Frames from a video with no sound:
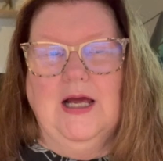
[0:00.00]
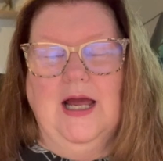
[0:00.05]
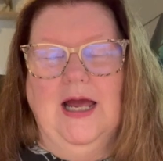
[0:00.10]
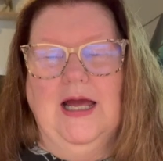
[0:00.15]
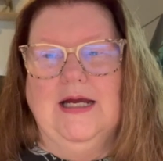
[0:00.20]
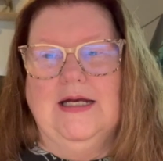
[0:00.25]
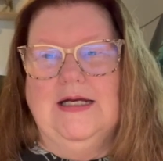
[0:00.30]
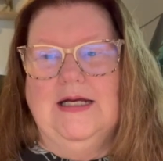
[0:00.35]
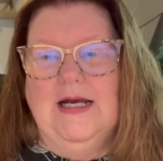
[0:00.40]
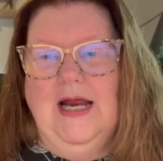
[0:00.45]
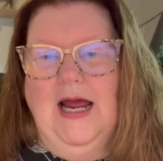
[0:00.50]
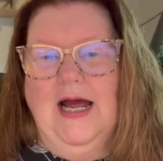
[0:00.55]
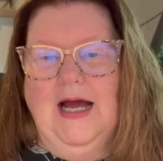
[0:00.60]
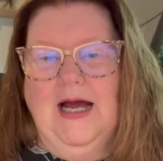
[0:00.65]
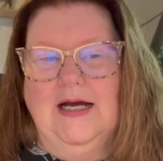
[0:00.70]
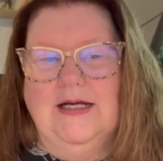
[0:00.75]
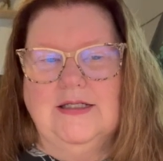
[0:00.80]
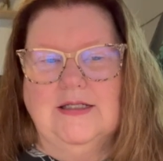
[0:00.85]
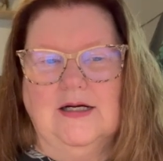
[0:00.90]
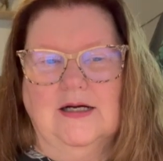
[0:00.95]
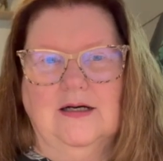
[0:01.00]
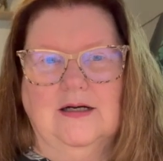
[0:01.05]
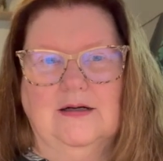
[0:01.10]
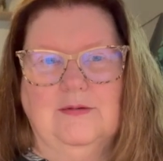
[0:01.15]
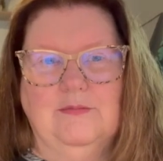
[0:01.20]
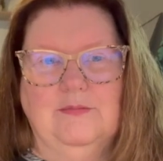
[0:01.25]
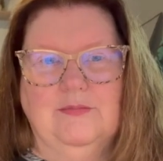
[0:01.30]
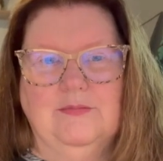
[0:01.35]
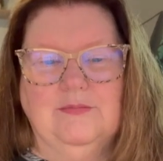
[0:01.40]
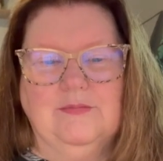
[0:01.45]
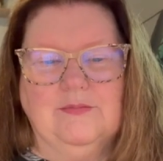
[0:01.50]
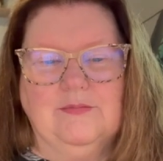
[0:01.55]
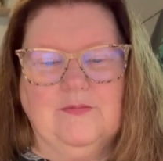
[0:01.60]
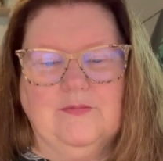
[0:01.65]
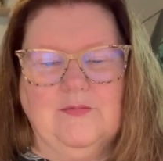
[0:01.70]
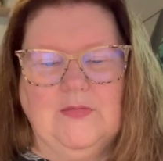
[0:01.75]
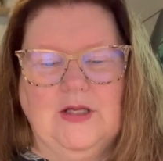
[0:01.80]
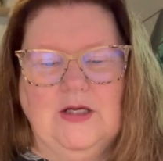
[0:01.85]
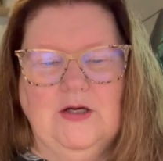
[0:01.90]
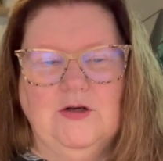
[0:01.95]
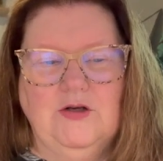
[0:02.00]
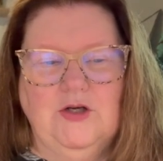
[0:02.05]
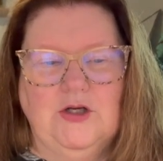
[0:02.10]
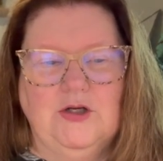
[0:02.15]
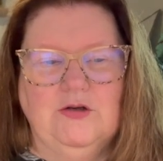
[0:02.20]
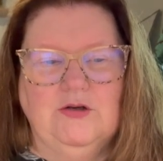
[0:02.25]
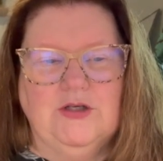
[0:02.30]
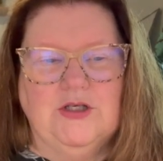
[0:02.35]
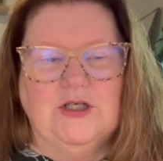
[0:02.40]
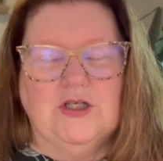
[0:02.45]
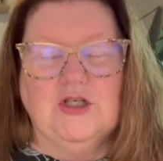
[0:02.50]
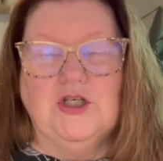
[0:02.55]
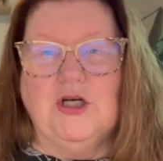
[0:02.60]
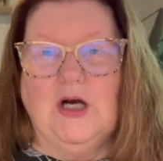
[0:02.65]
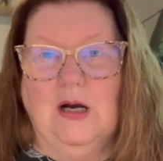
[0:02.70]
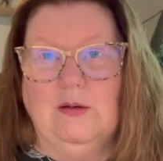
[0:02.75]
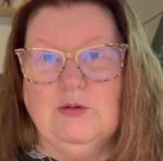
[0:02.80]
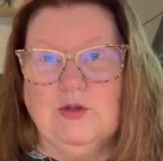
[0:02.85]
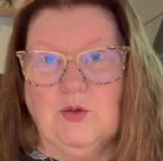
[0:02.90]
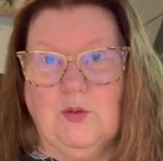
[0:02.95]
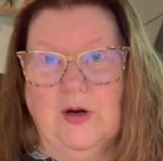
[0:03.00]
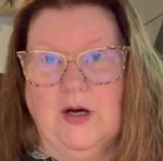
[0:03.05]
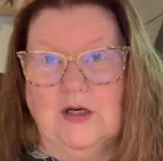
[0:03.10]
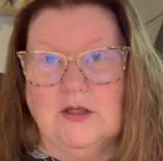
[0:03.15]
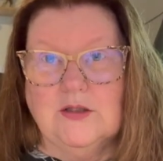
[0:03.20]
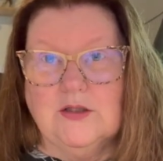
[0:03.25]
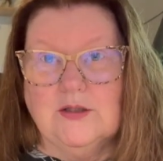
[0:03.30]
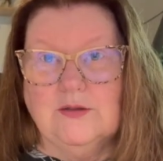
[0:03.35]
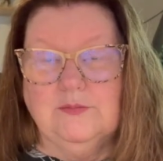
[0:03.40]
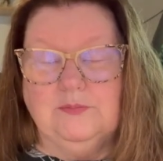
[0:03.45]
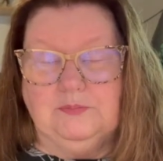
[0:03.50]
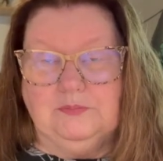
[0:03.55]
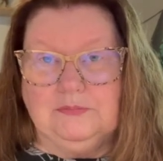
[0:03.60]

and it had you used charm squares,